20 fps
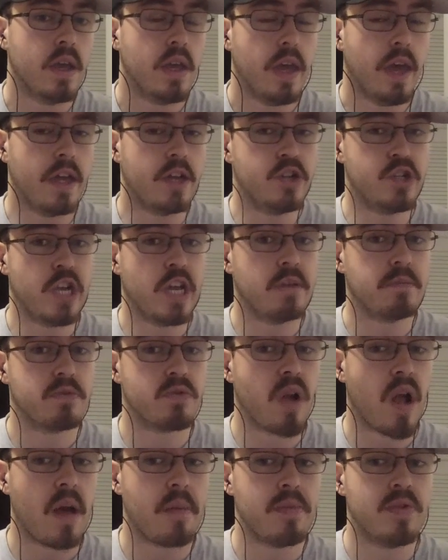And James
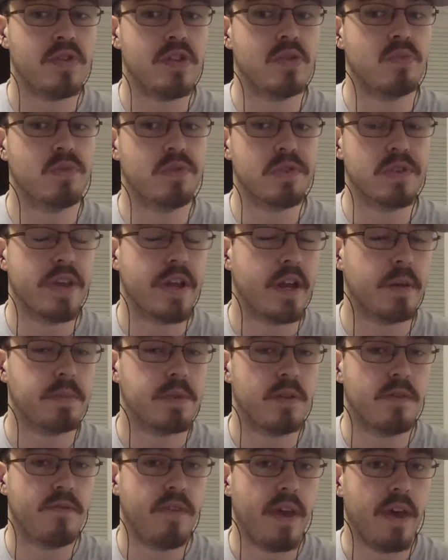Robinson was set up
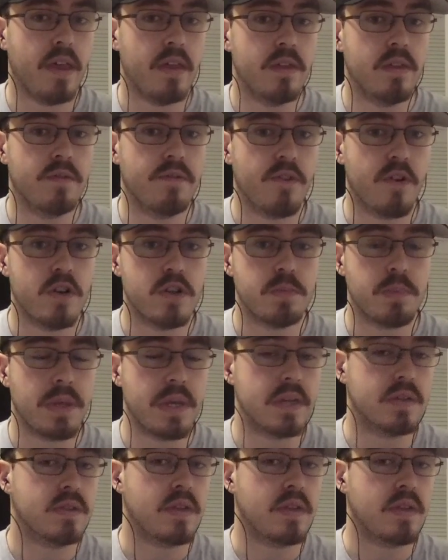to fail in the first place.